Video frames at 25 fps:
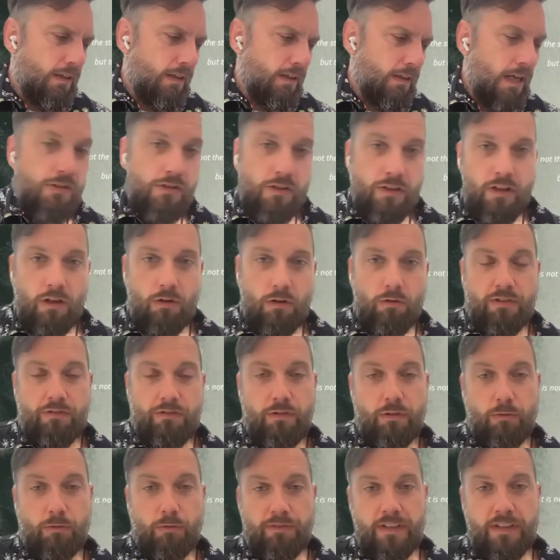as you know,
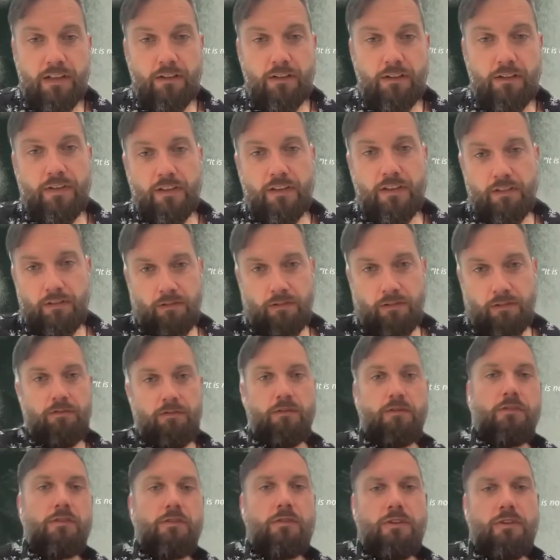if you reveal things,
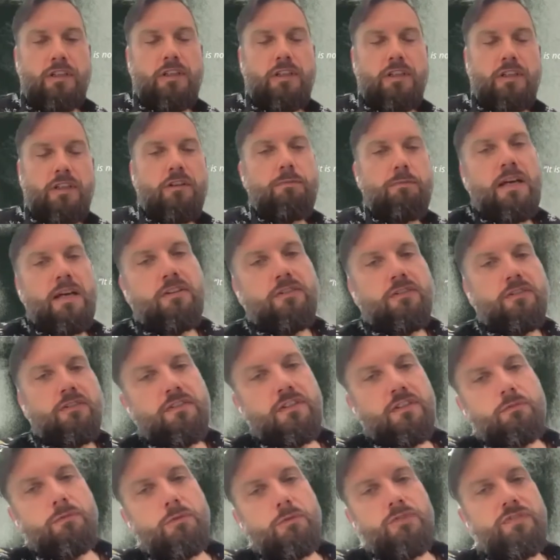you cannot patent.
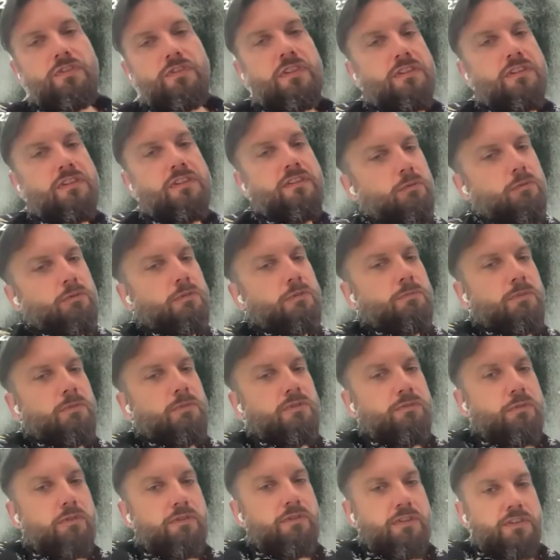So this was things that was
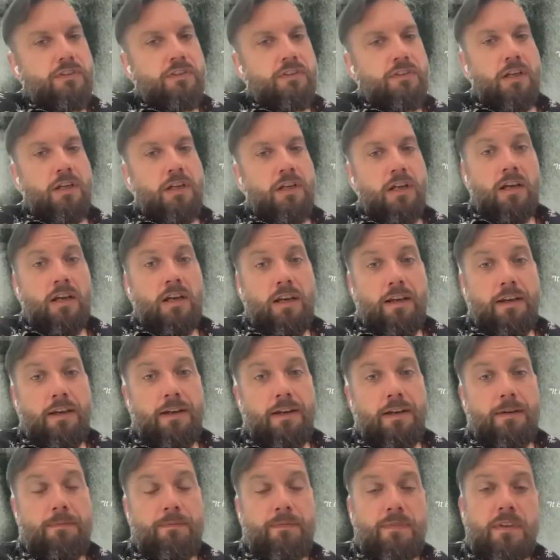before this,
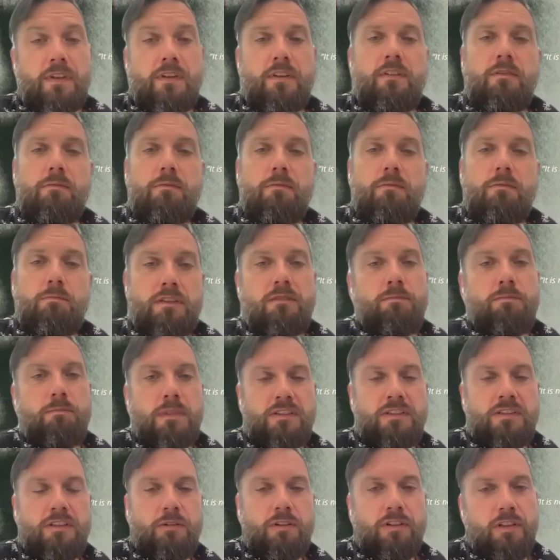
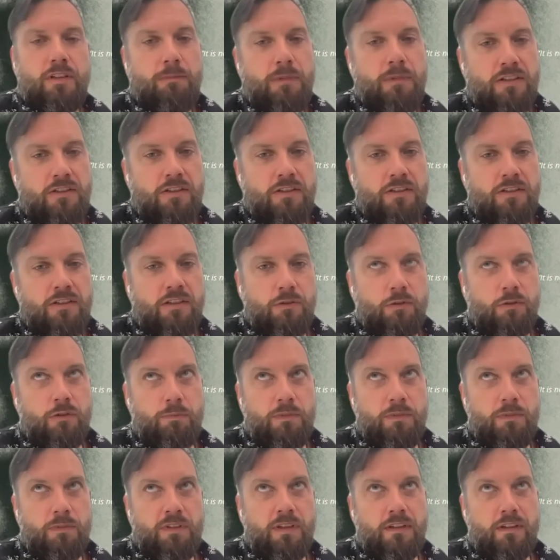but Joachim actually
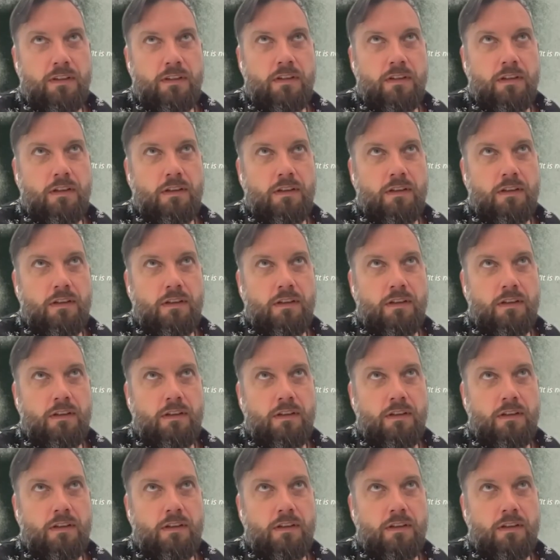taught me that